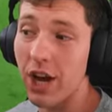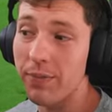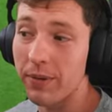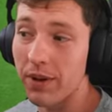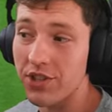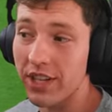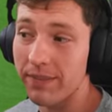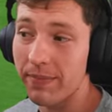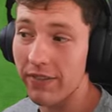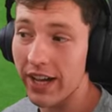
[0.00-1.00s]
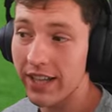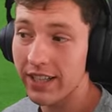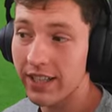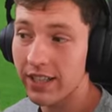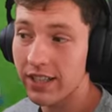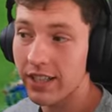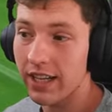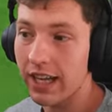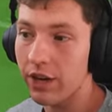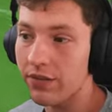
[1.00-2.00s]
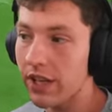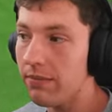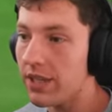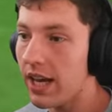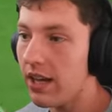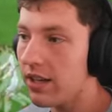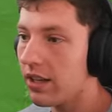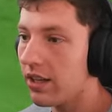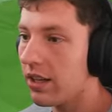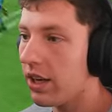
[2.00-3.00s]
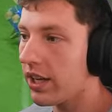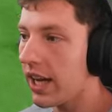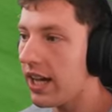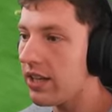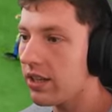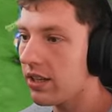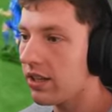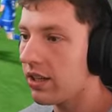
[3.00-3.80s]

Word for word: was open, wasn't it, brother? Yeah, laid off to him. Yeah. Okay.